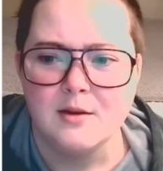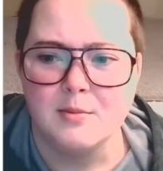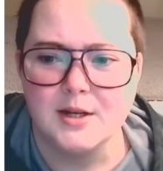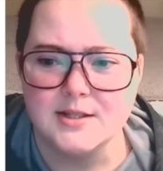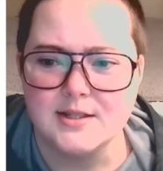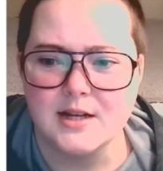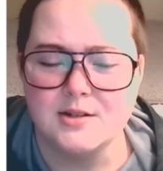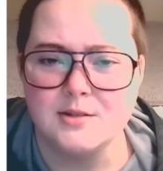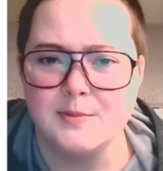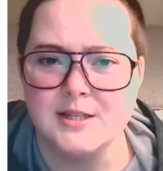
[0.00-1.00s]
But instead
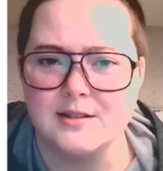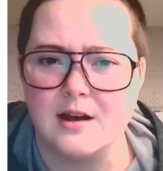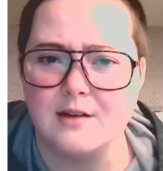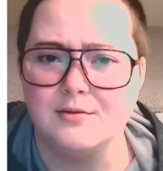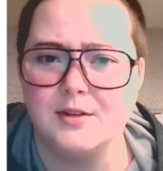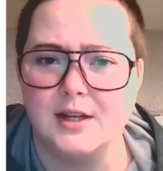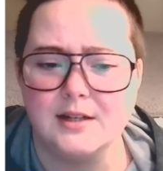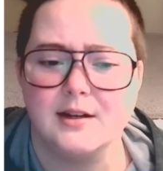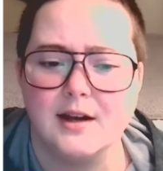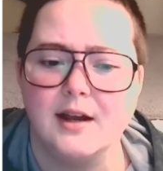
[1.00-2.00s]
just be soft
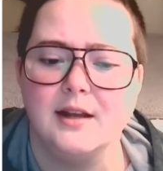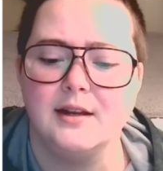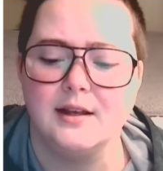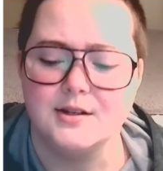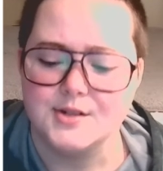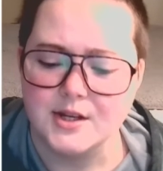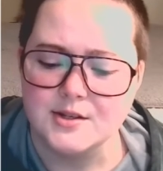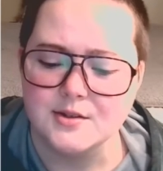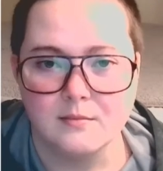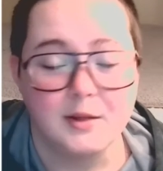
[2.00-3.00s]
and kind and
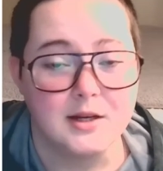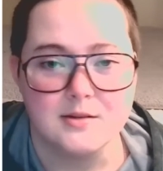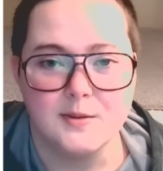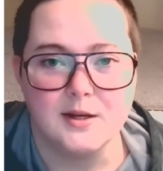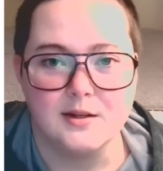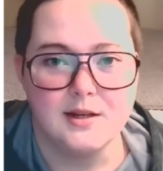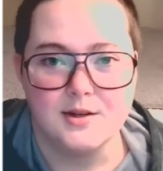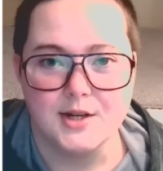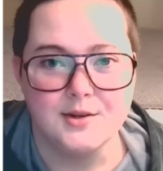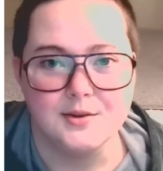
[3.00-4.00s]
gentle, because we all
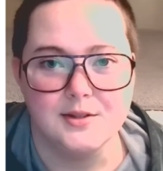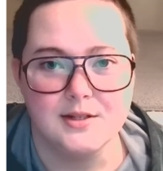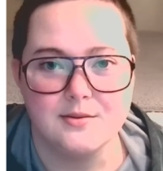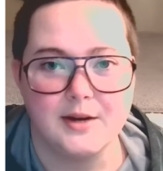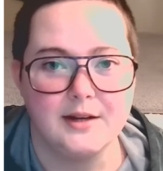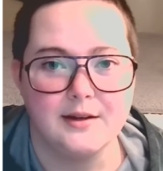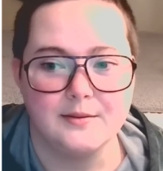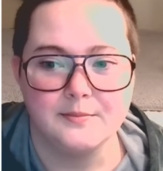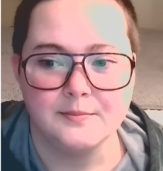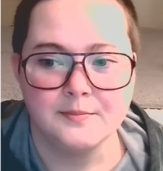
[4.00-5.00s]
need gentleness right now.